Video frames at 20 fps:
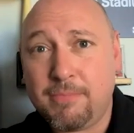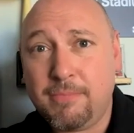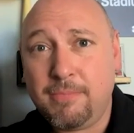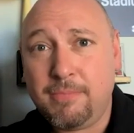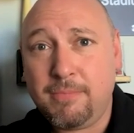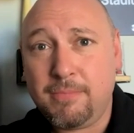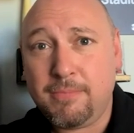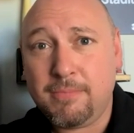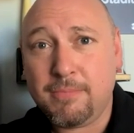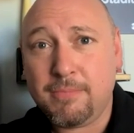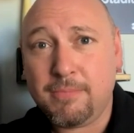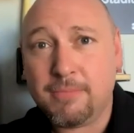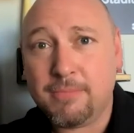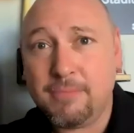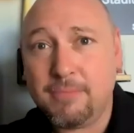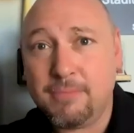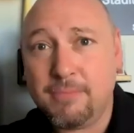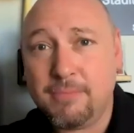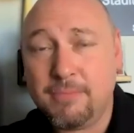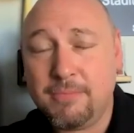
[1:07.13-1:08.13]

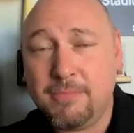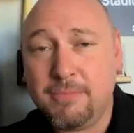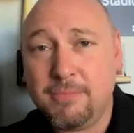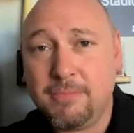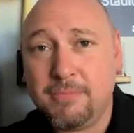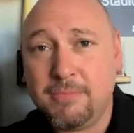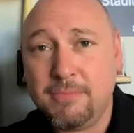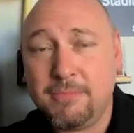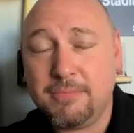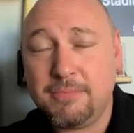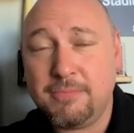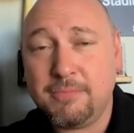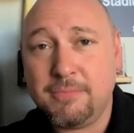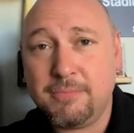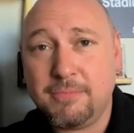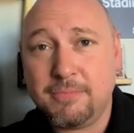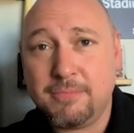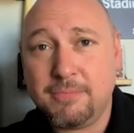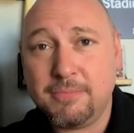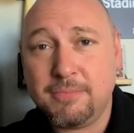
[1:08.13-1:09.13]

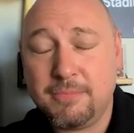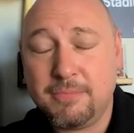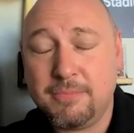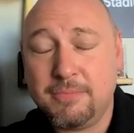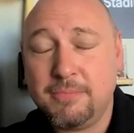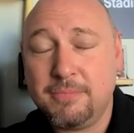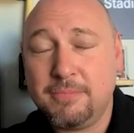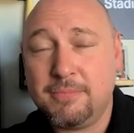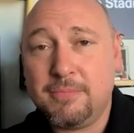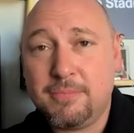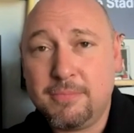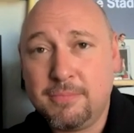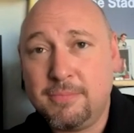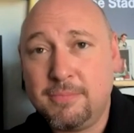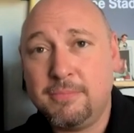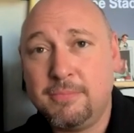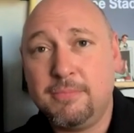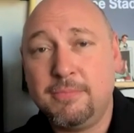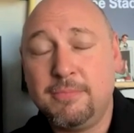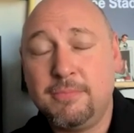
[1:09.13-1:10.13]

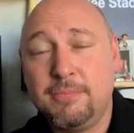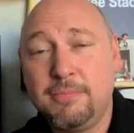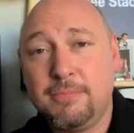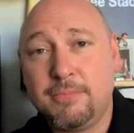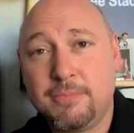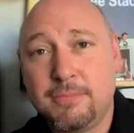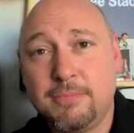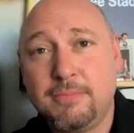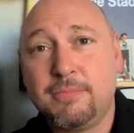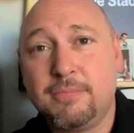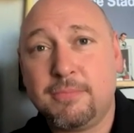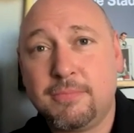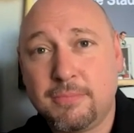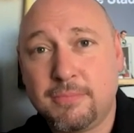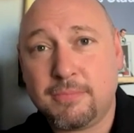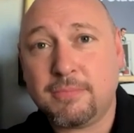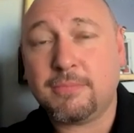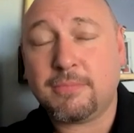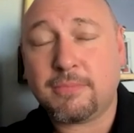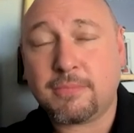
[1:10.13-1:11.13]

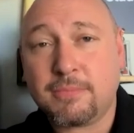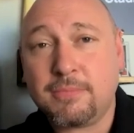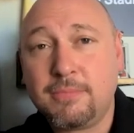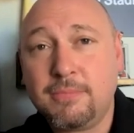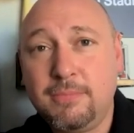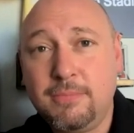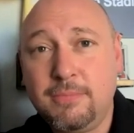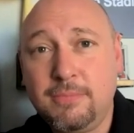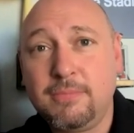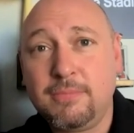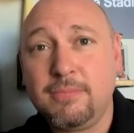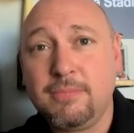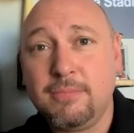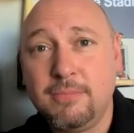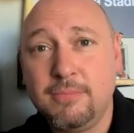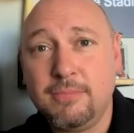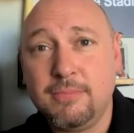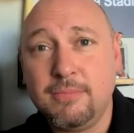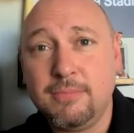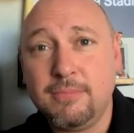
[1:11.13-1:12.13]

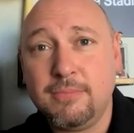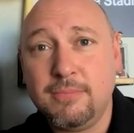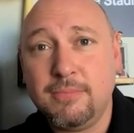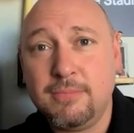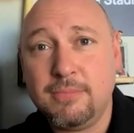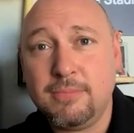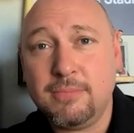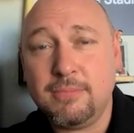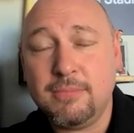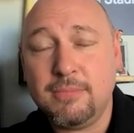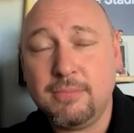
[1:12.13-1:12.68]
This person isn't speaking.